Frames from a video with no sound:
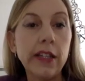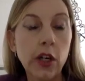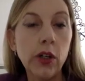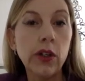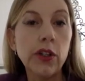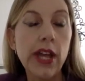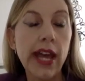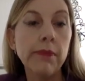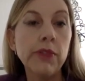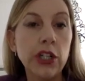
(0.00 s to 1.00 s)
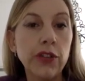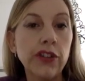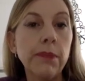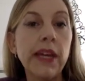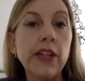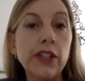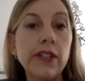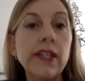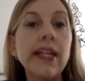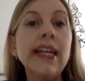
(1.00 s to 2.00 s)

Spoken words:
younger children and patients,